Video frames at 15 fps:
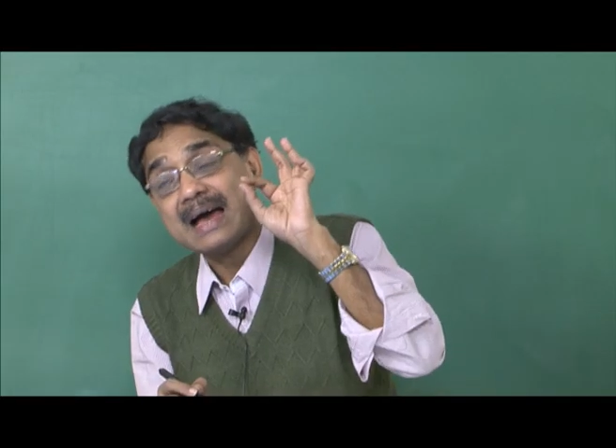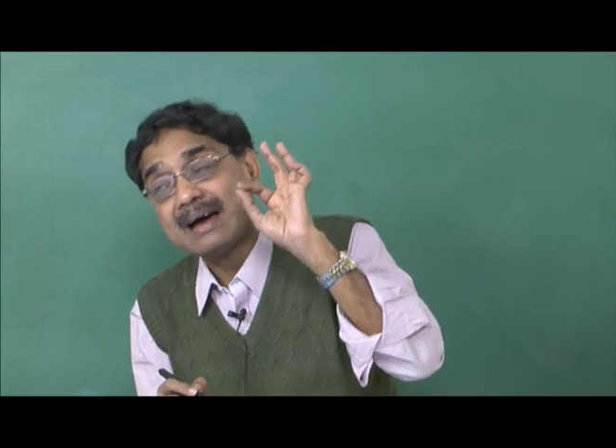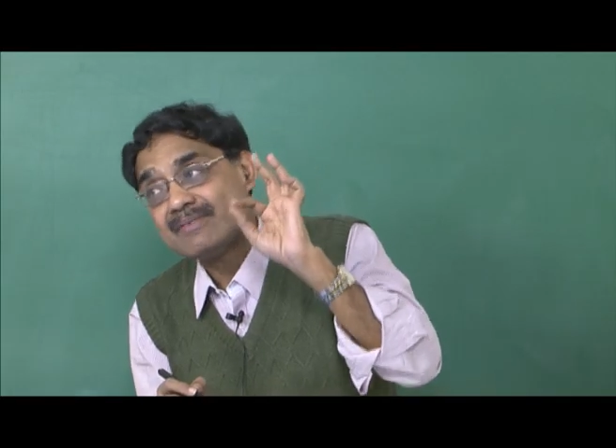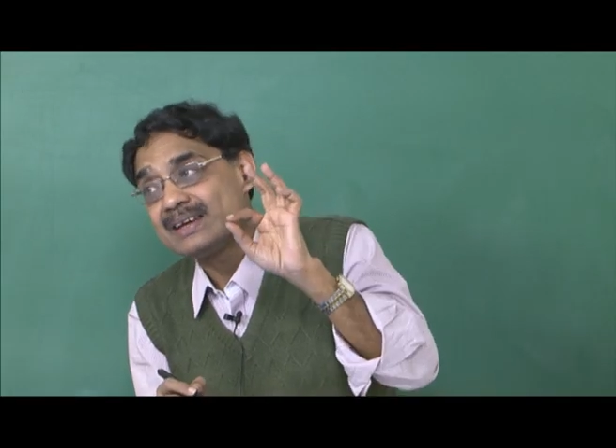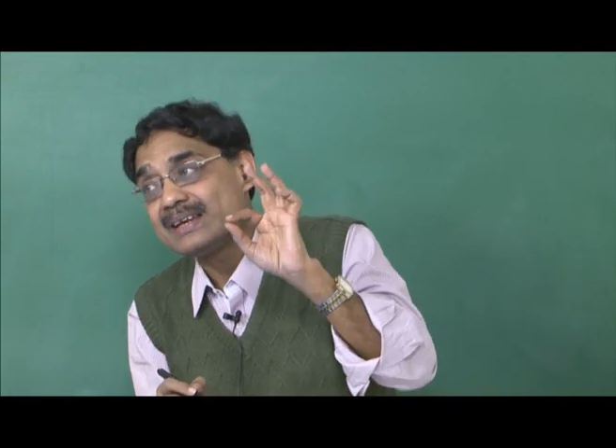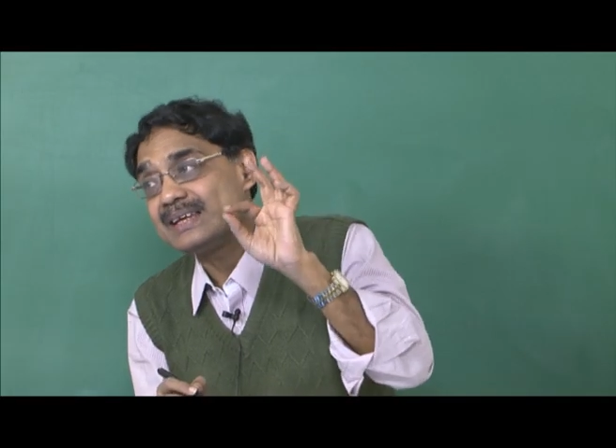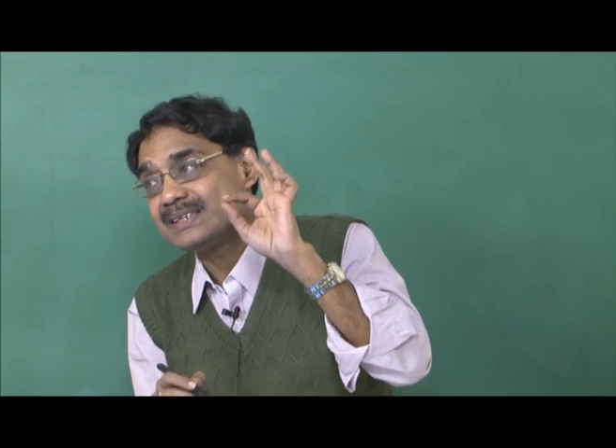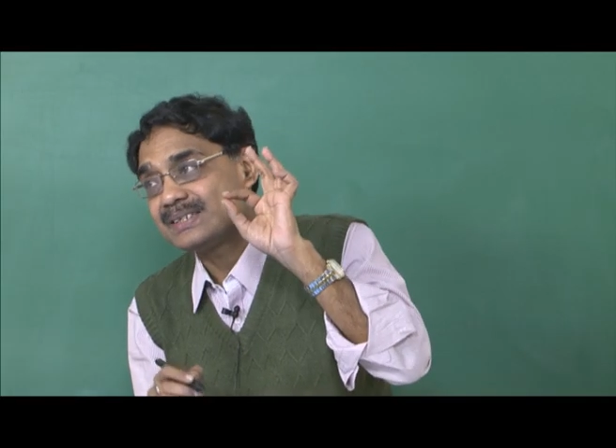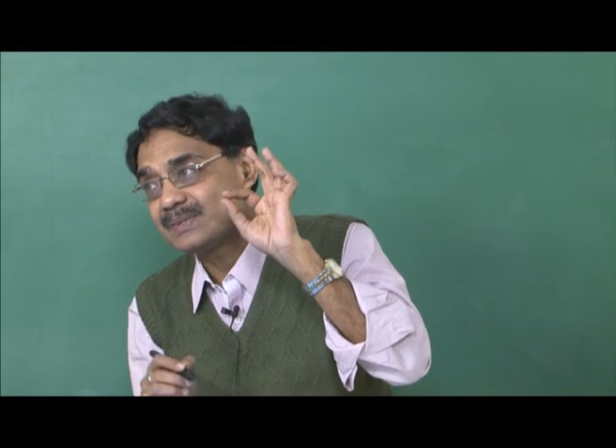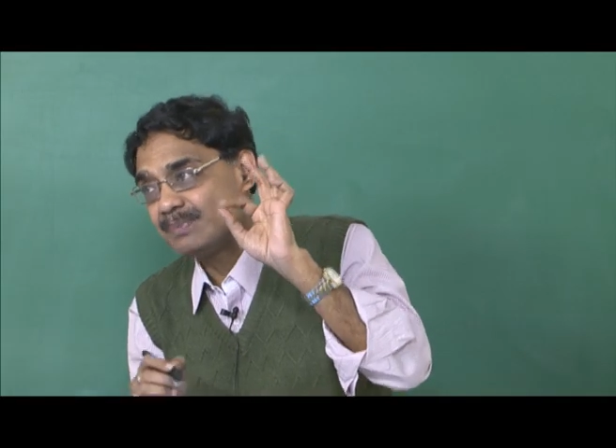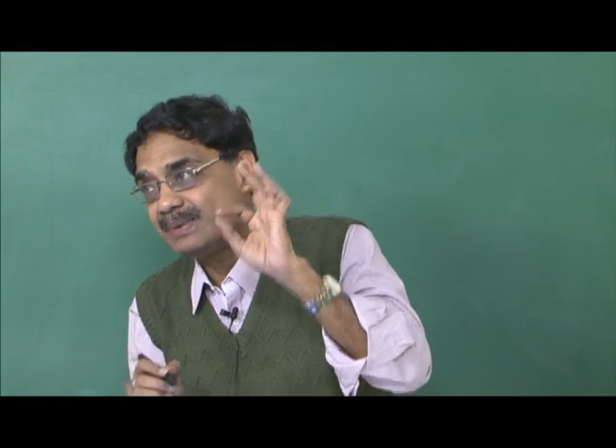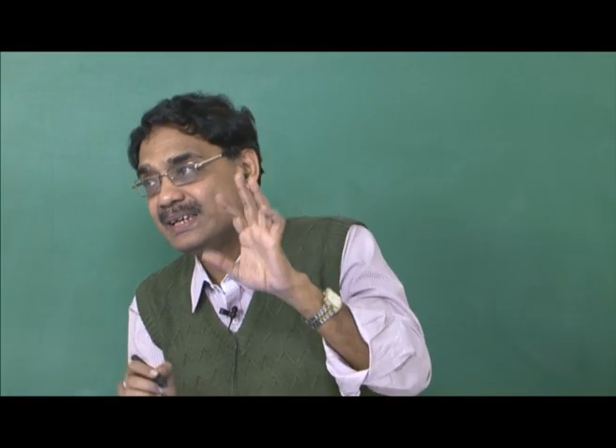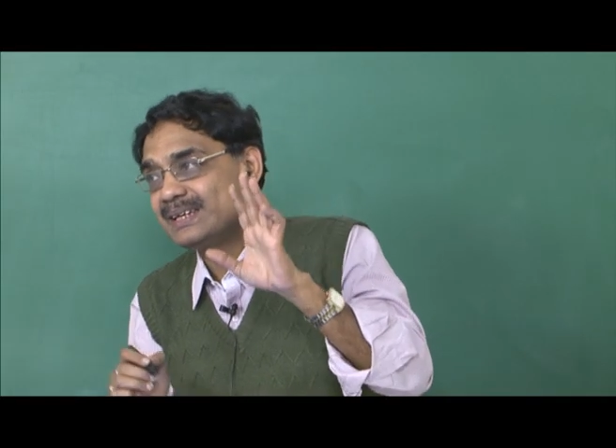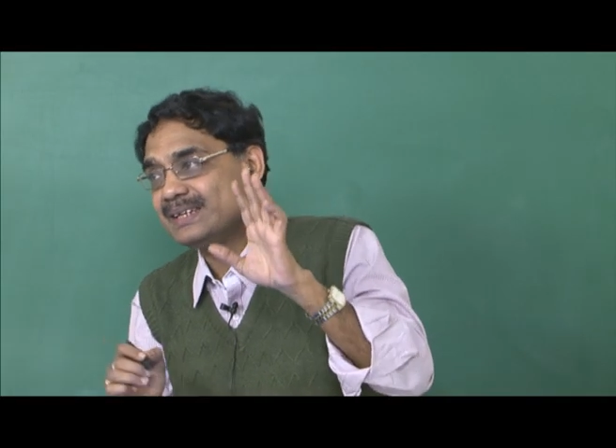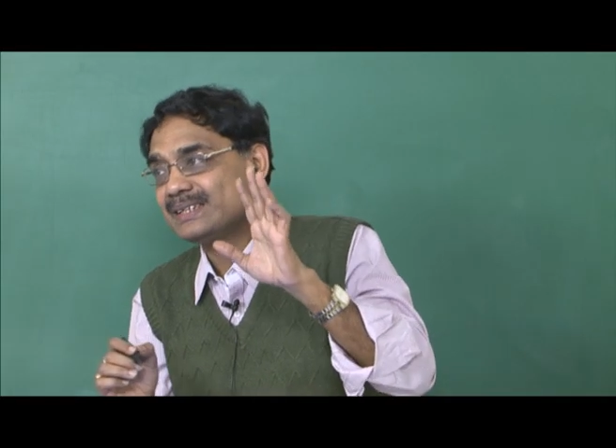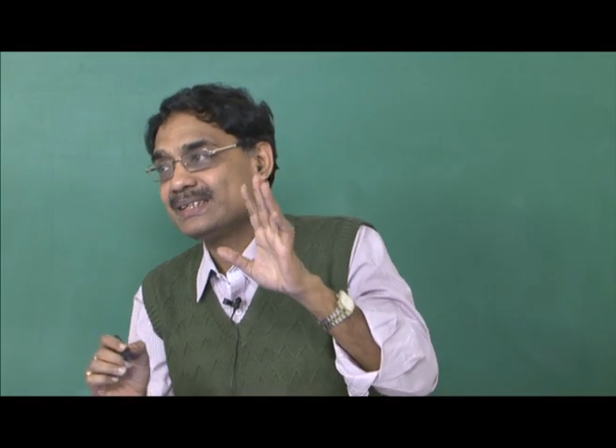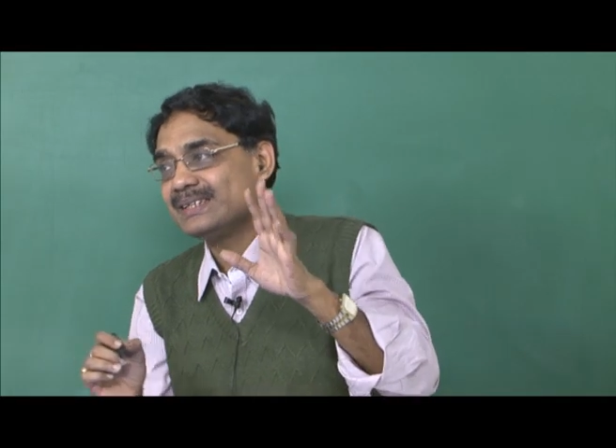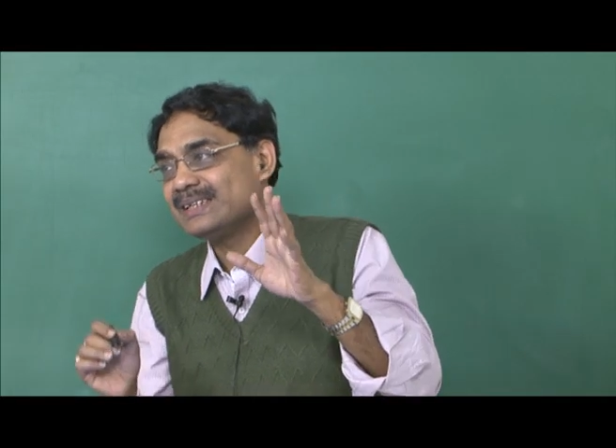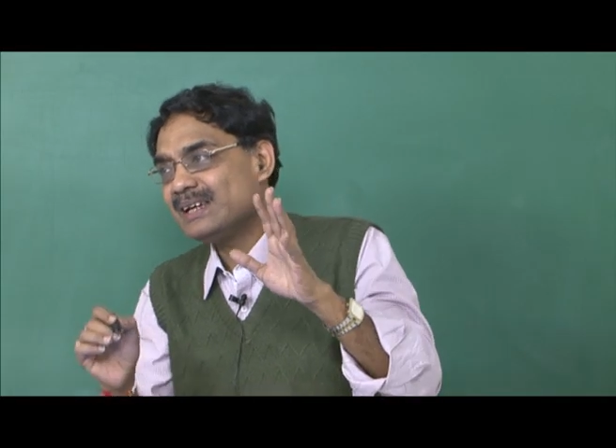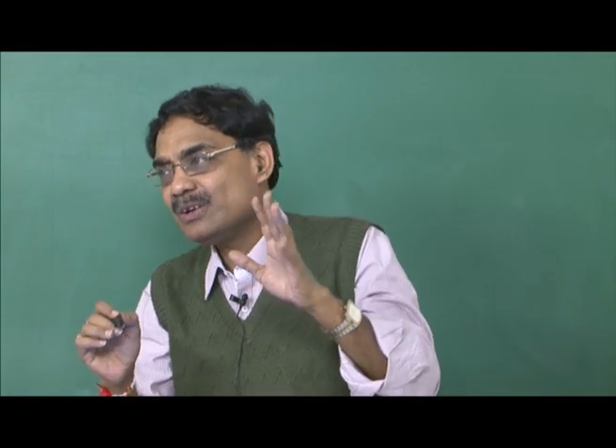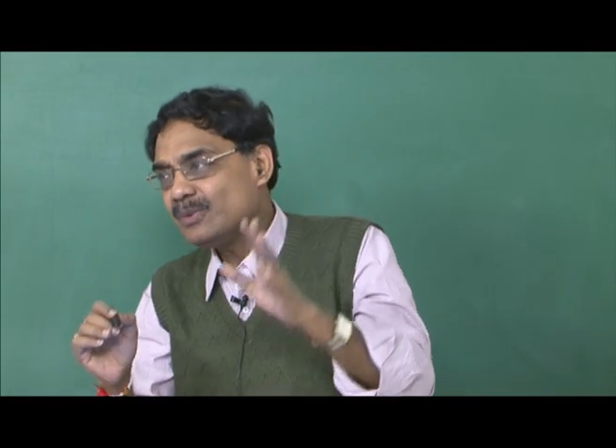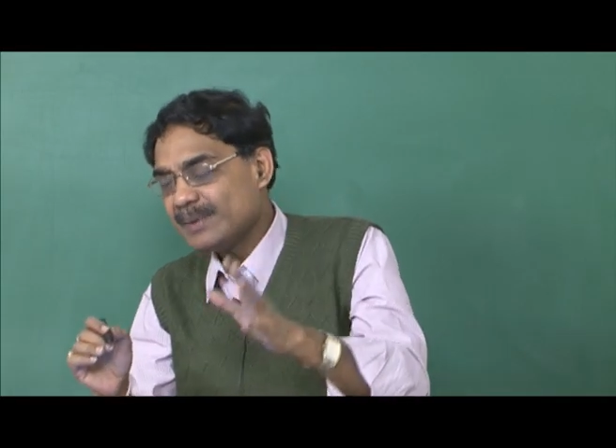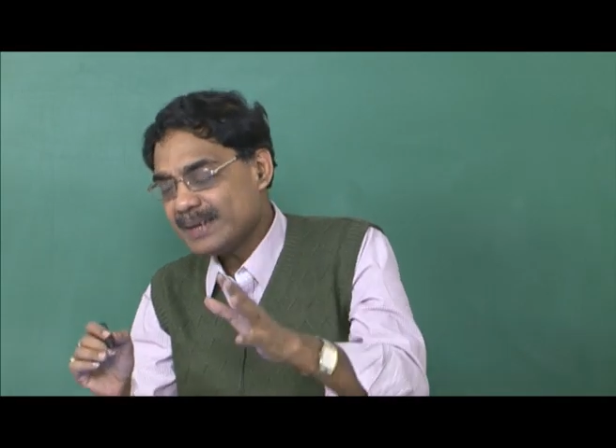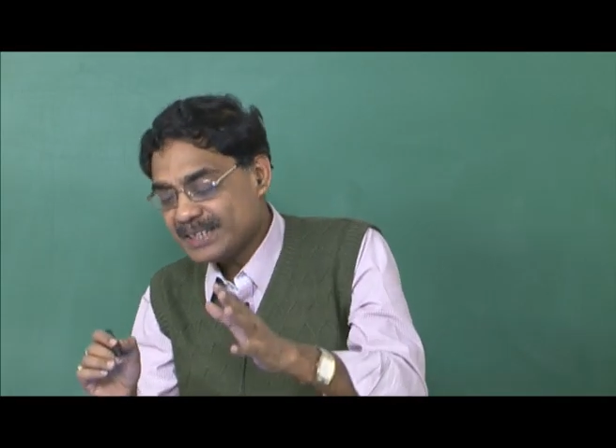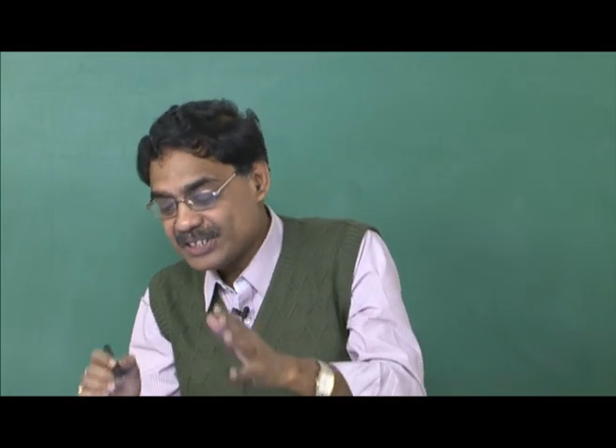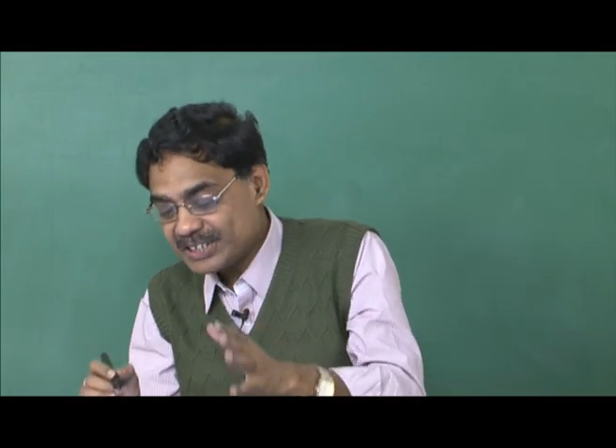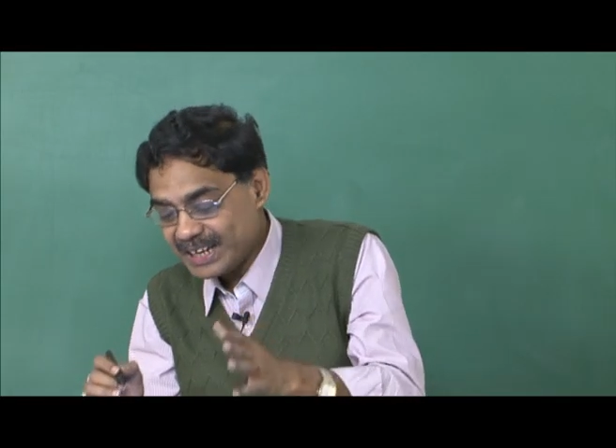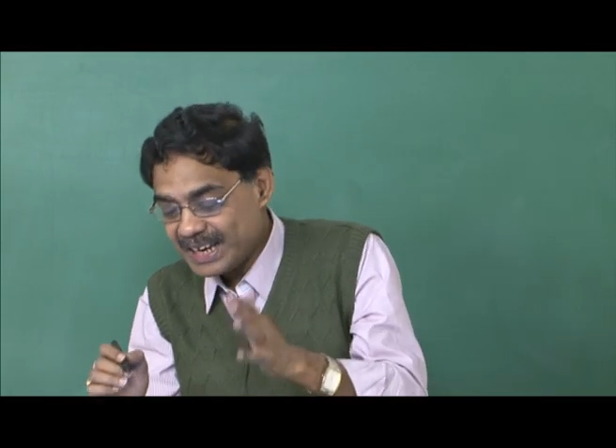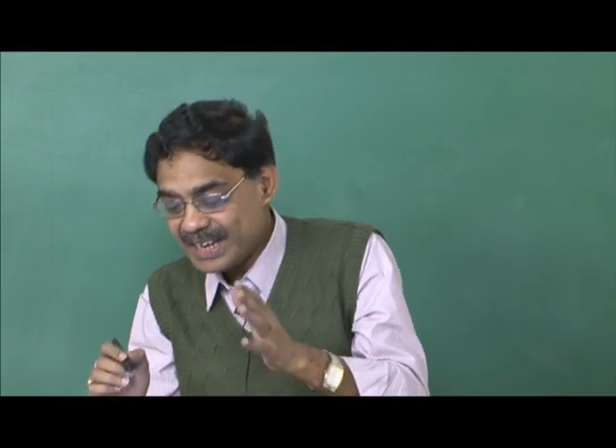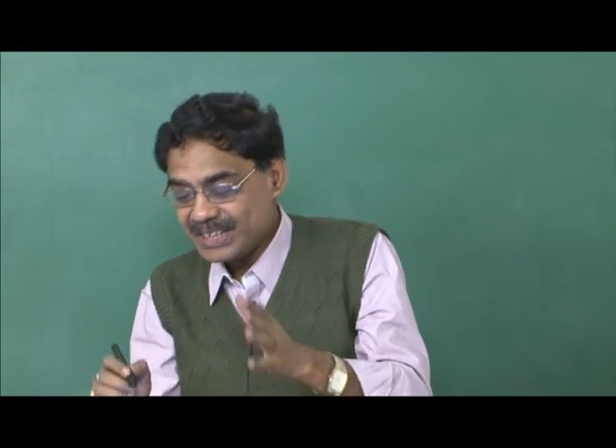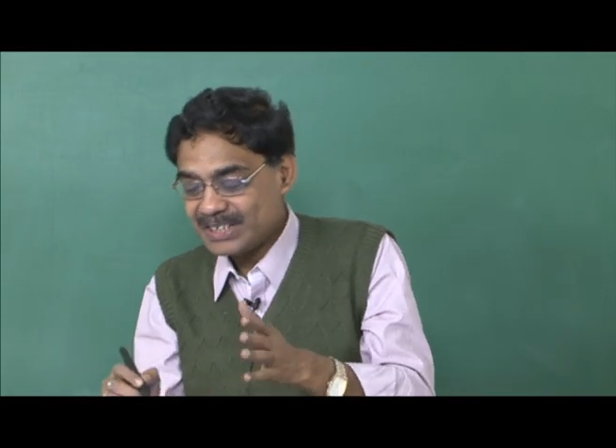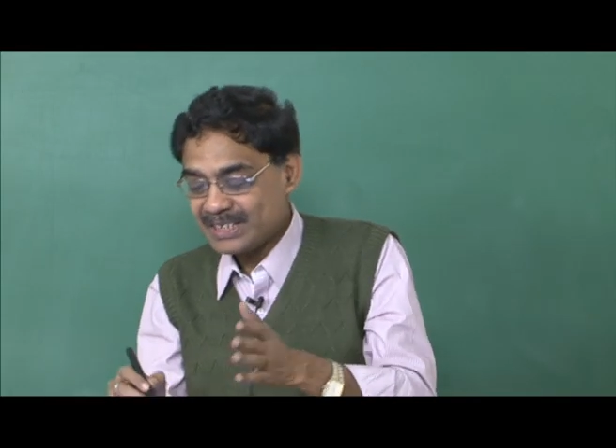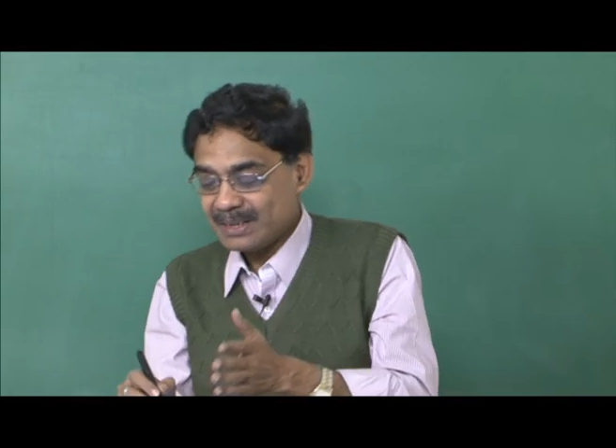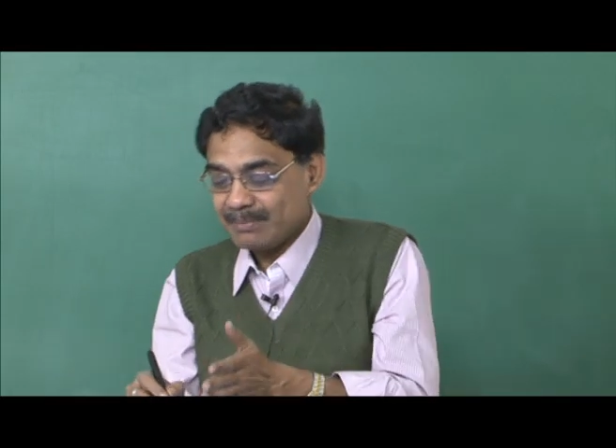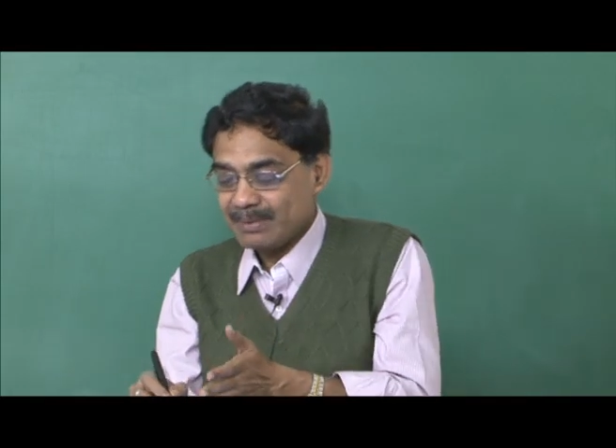average speed. There will be a change,